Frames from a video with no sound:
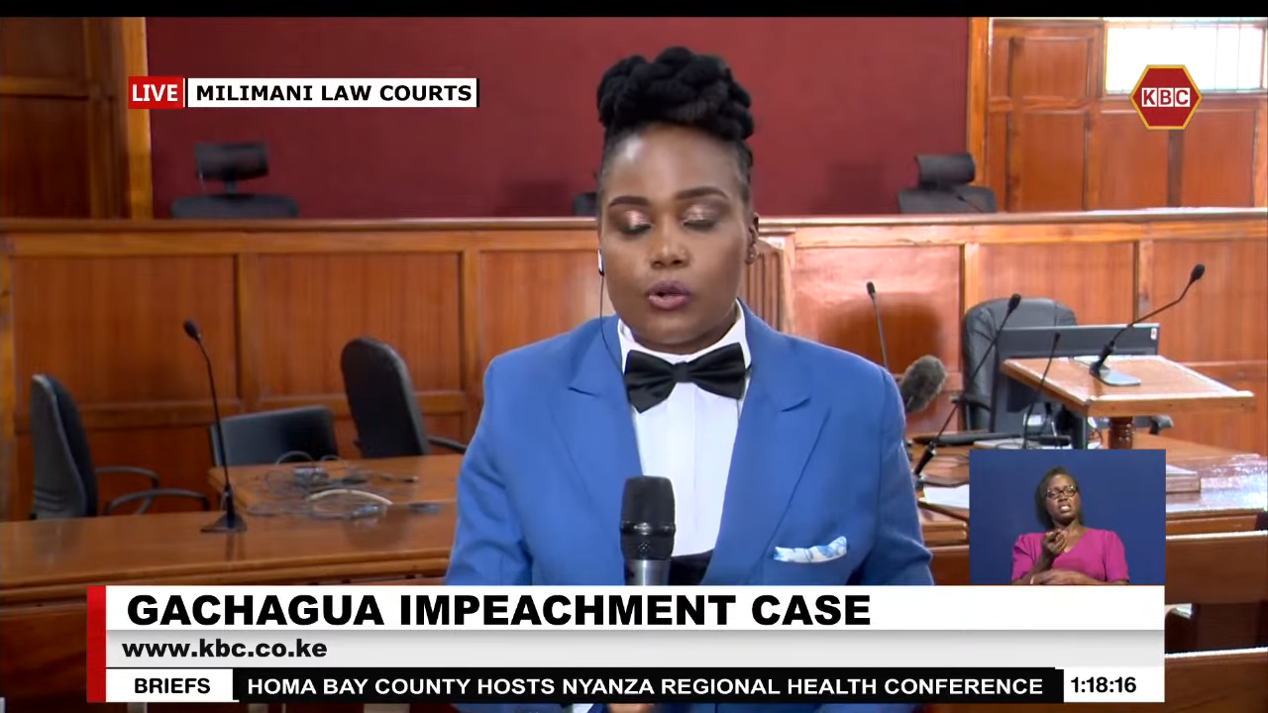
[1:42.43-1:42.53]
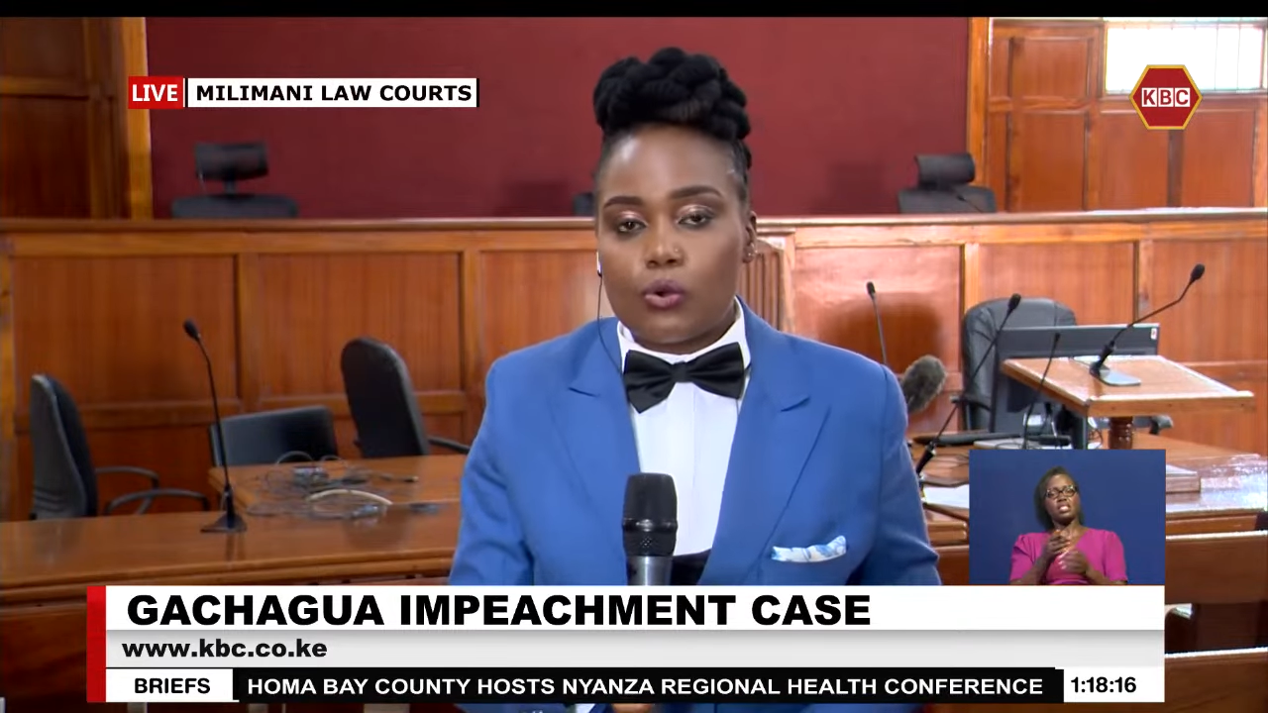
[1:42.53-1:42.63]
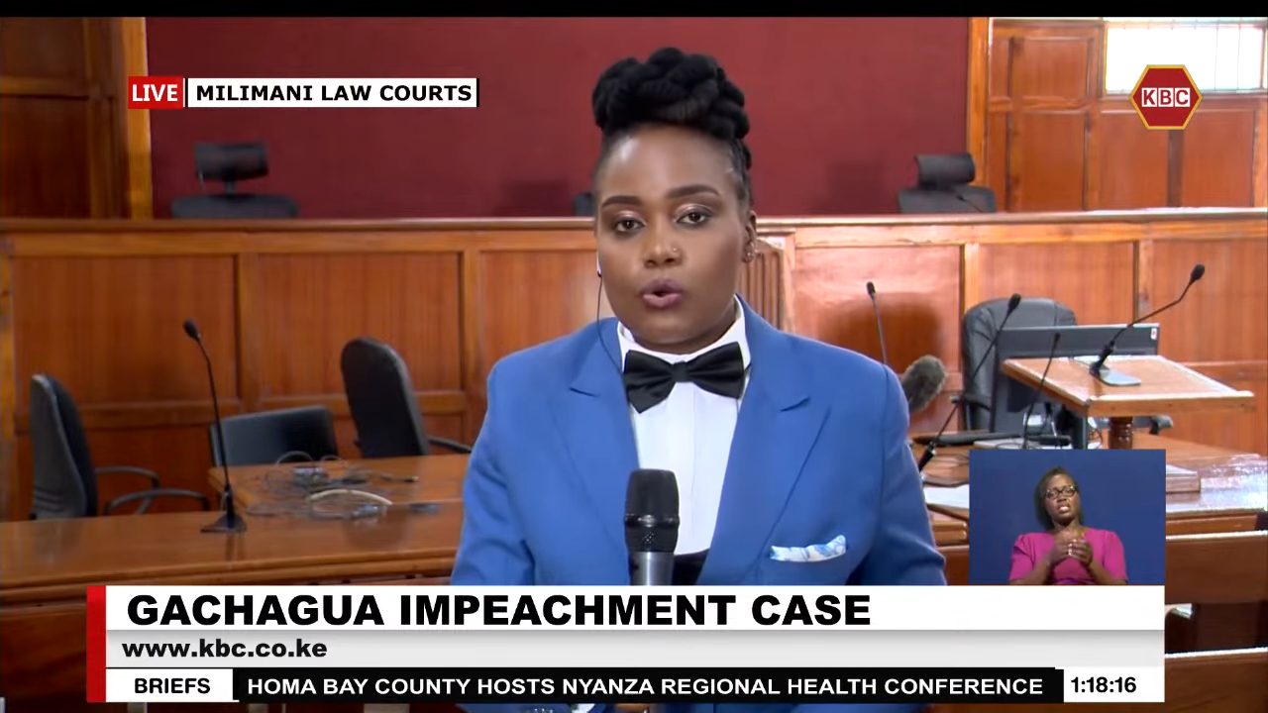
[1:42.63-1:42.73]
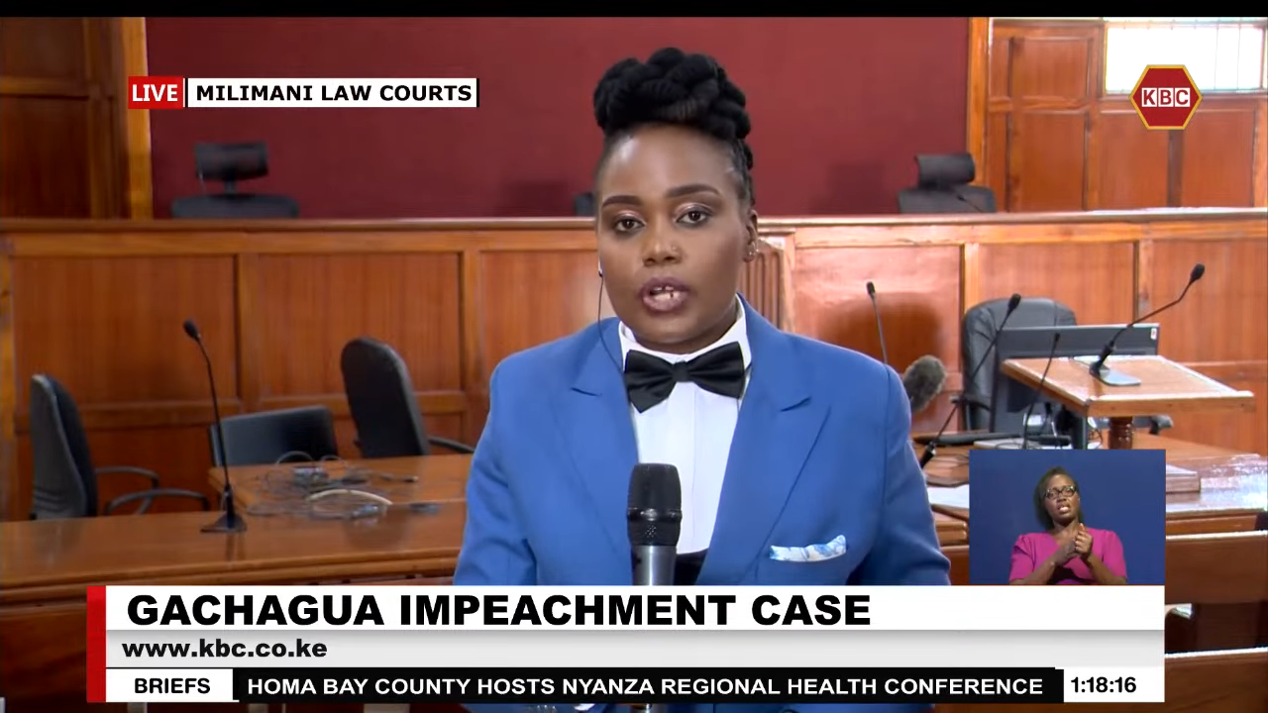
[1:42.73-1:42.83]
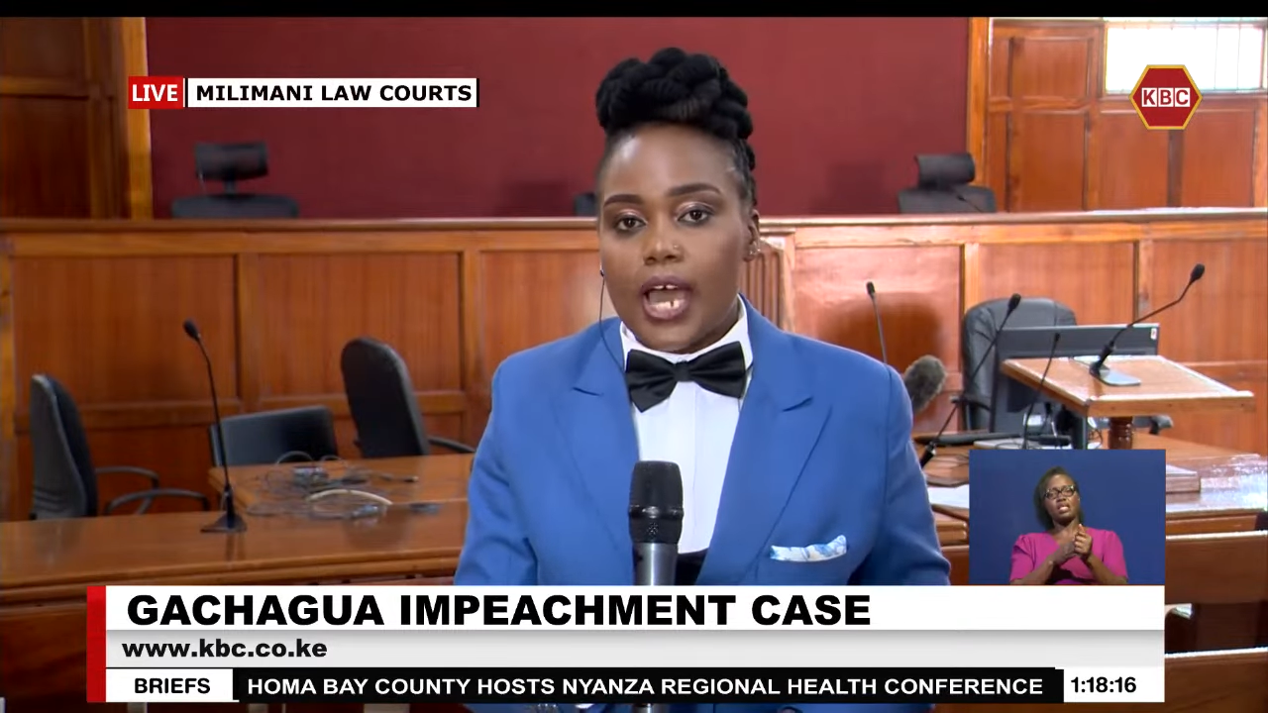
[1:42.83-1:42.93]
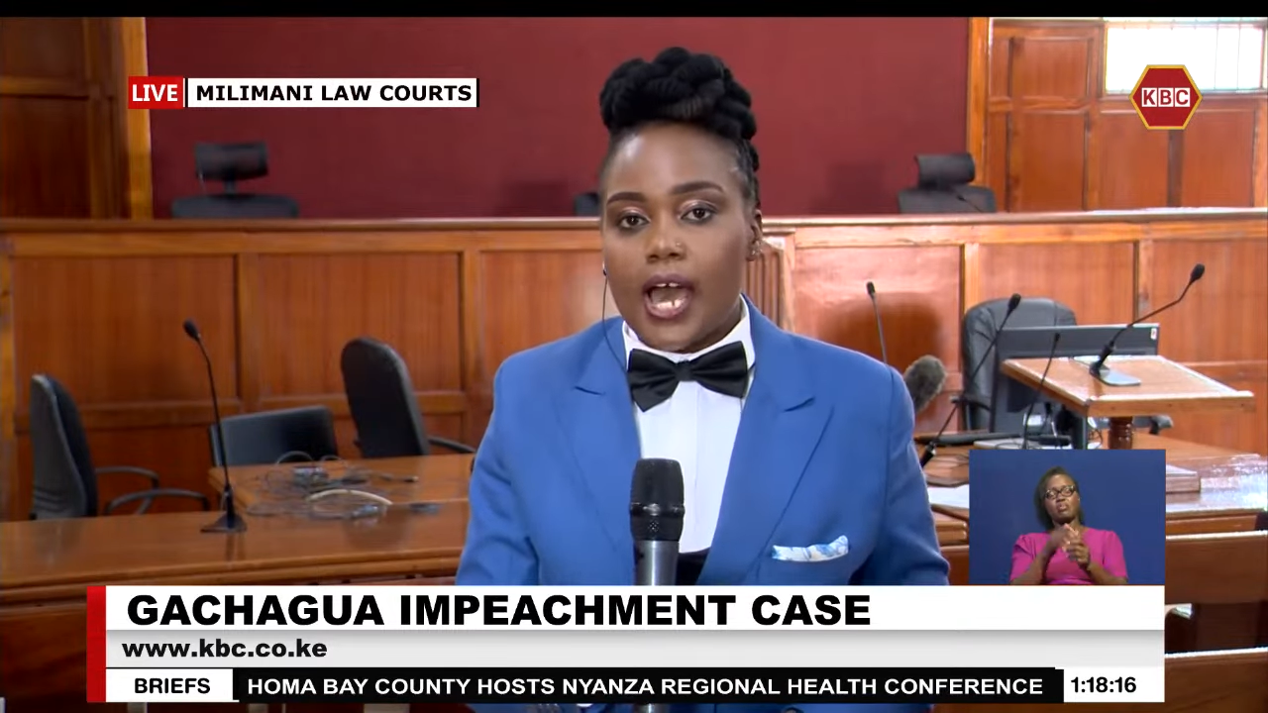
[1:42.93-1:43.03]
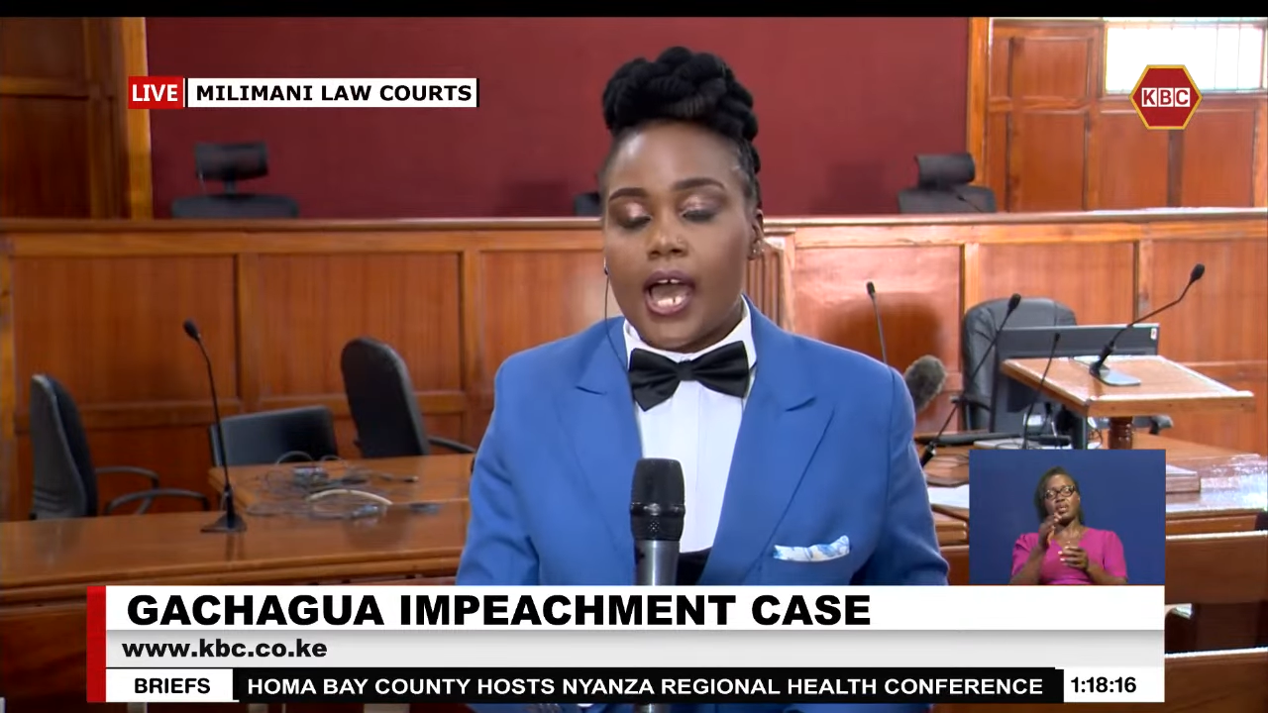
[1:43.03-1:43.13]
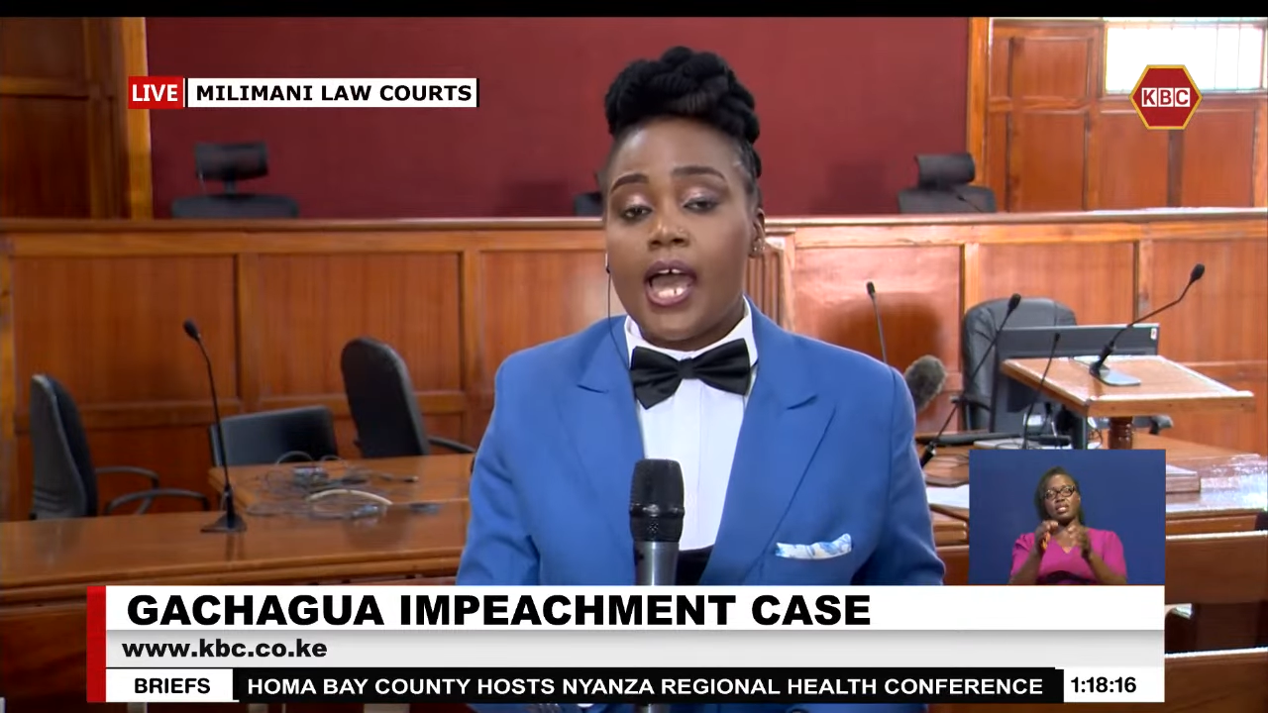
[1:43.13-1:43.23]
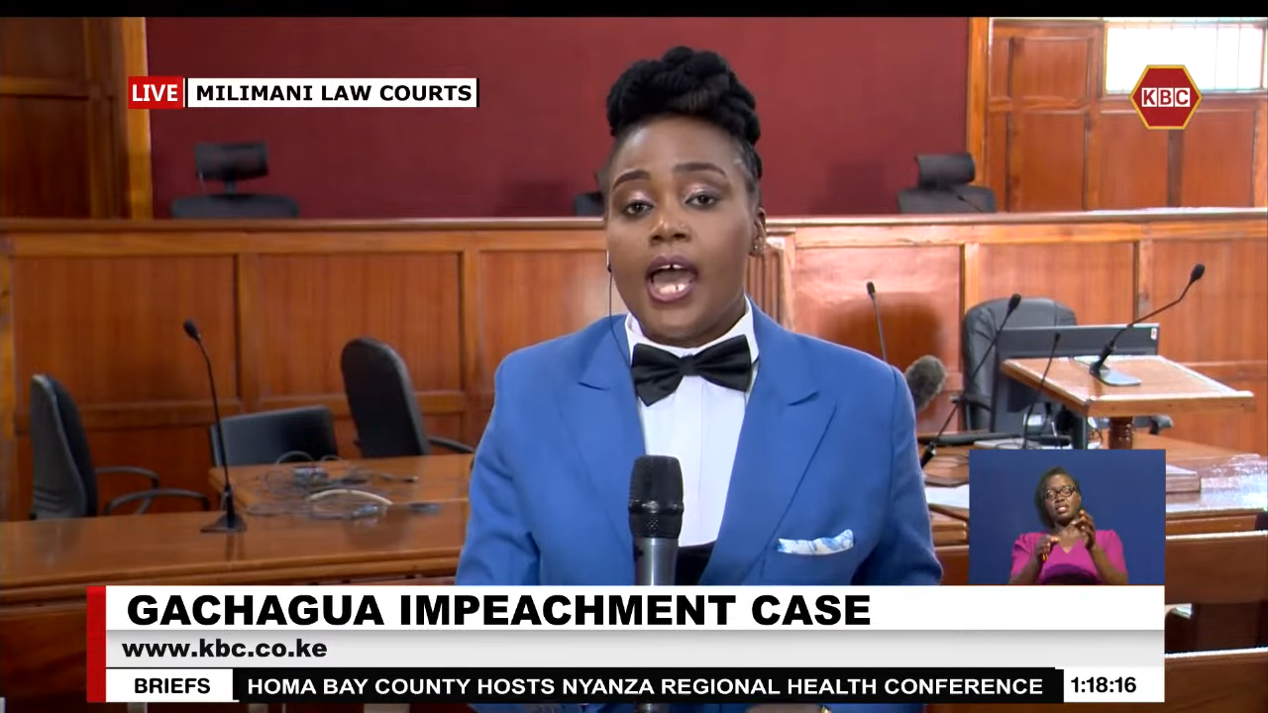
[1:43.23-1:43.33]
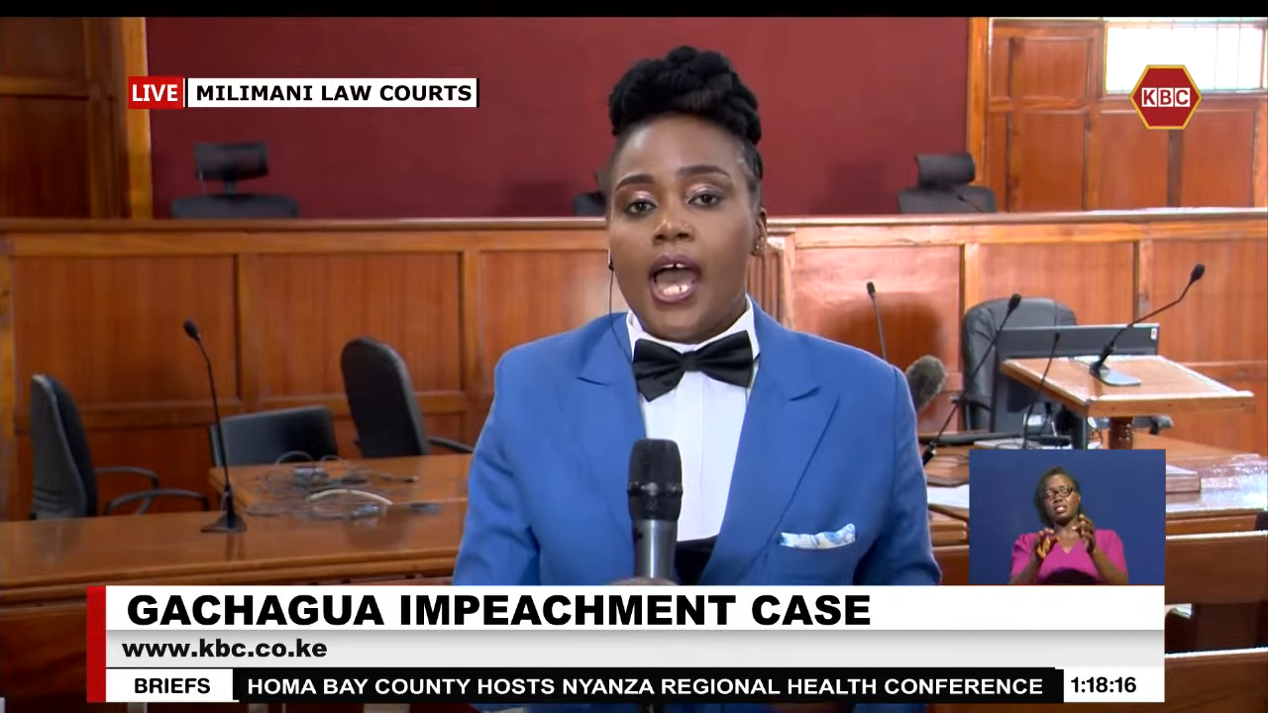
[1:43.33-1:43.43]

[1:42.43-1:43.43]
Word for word: Ogola,